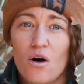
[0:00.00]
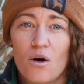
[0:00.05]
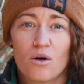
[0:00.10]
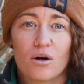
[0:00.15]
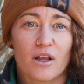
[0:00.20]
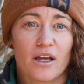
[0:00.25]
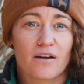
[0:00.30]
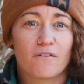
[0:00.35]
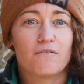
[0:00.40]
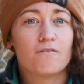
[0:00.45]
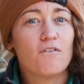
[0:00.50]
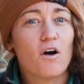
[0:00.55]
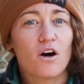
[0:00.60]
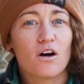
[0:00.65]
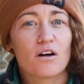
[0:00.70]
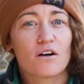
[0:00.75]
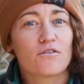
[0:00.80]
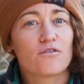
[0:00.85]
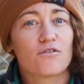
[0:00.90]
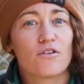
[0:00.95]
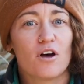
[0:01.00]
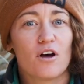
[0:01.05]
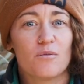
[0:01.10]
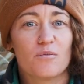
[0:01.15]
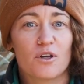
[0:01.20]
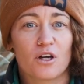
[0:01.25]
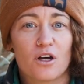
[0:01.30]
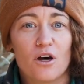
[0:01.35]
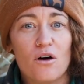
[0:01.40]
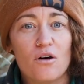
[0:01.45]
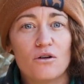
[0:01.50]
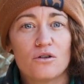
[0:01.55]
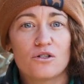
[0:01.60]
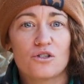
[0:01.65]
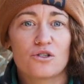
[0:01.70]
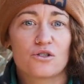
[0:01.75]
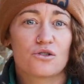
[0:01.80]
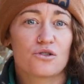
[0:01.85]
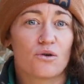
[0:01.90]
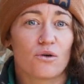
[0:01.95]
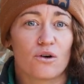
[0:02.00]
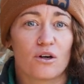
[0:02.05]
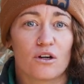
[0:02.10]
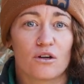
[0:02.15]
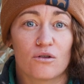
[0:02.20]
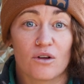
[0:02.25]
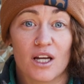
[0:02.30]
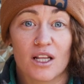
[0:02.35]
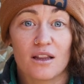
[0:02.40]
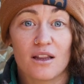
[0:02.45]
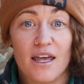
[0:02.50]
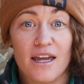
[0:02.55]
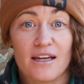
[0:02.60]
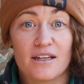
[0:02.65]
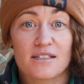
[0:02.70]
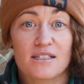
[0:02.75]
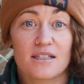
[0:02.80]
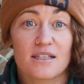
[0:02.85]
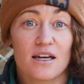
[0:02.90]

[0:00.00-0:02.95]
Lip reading: or far from the coasts or Great Lakes,